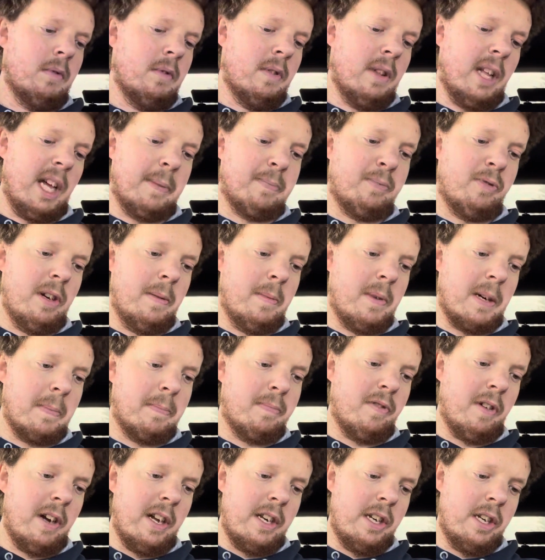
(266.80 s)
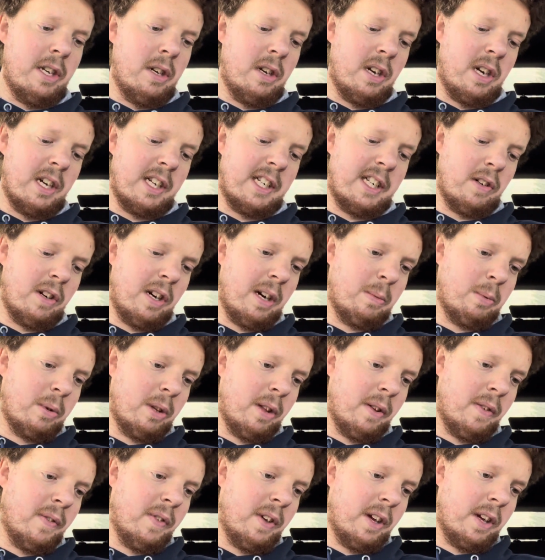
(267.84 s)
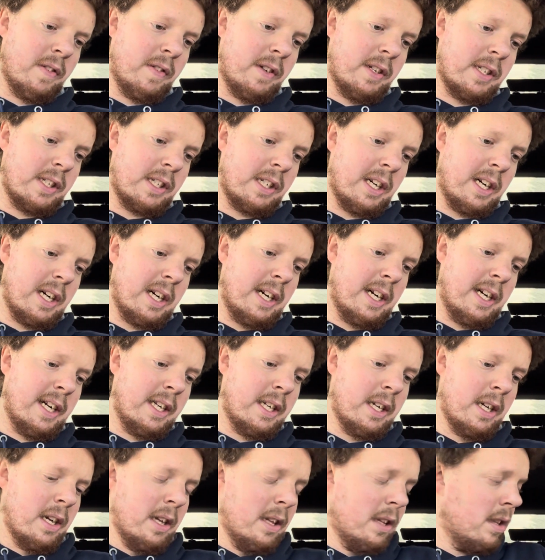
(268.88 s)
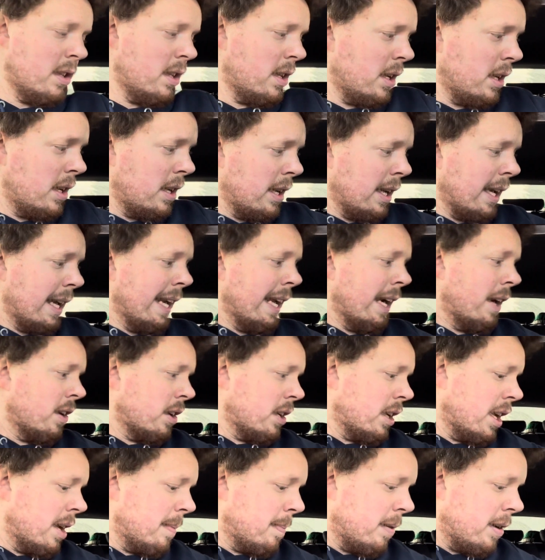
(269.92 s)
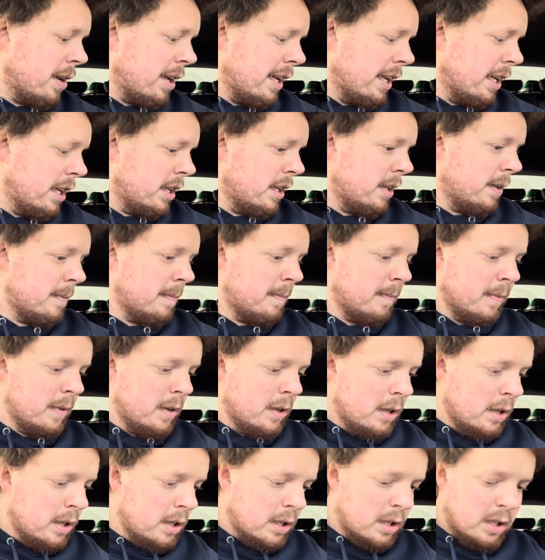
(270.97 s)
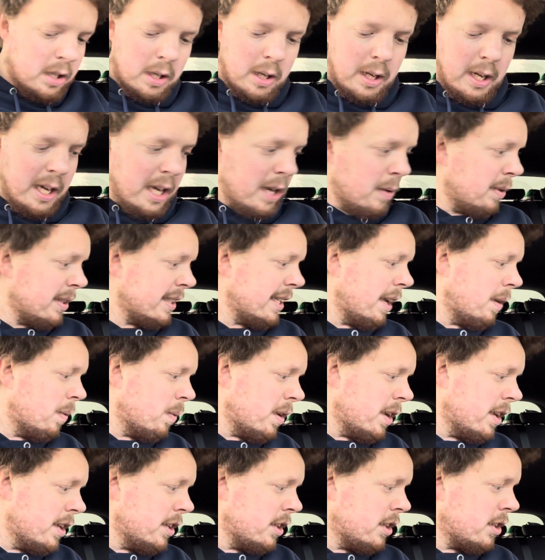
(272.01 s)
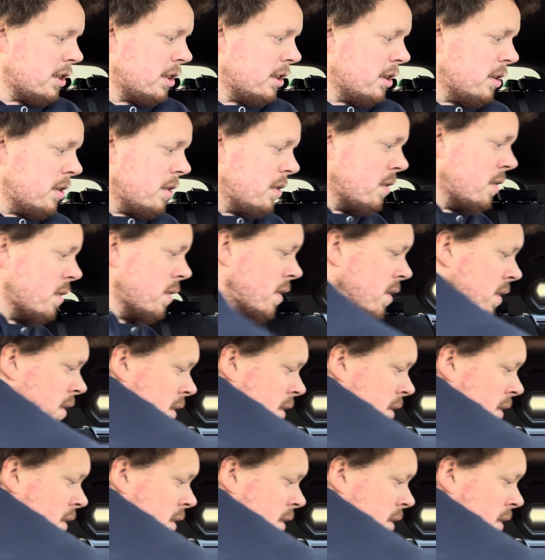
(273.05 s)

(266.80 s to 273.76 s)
that's pretty much brand new. Still comes with a figure inside, the Cloud Car pilot. So yeah, what's that? 1, 2,